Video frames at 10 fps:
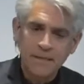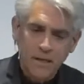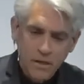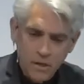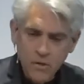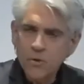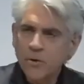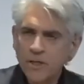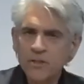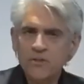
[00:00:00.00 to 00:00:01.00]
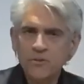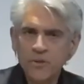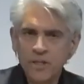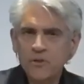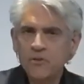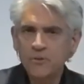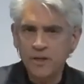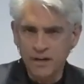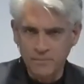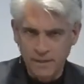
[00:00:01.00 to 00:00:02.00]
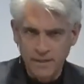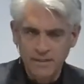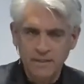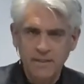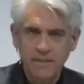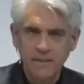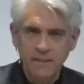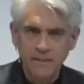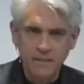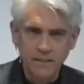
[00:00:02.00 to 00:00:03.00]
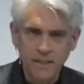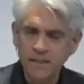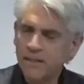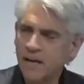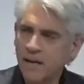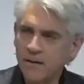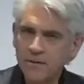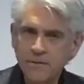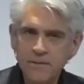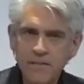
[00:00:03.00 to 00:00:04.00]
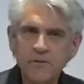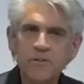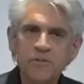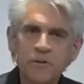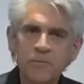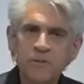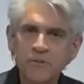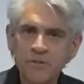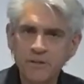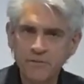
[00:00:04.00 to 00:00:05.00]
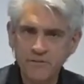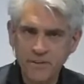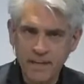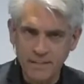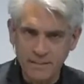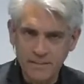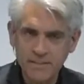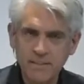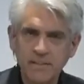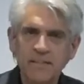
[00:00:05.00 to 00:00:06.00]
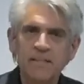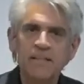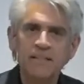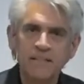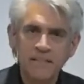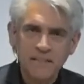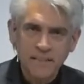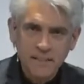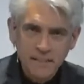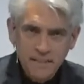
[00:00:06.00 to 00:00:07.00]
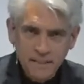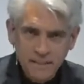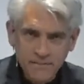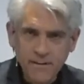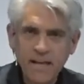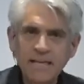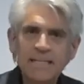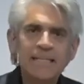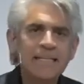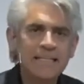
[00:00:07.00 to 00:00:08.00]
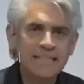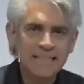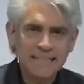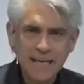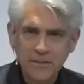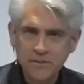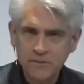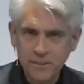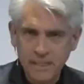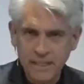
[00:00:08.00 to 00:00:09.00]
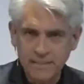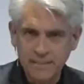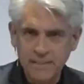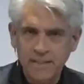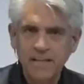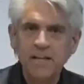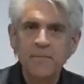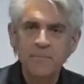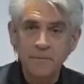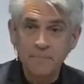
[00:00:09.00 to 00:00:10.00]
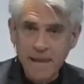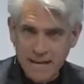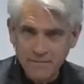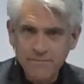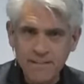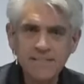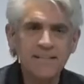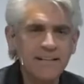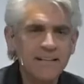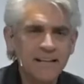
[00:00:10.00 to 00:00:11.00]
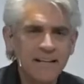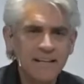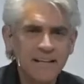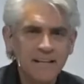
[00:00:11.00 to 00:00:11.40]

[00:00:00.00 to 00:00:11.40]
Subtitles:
But according to Hindu Dharma, in our sacred scriptures of the Vedas, the divine did not create, but manifested.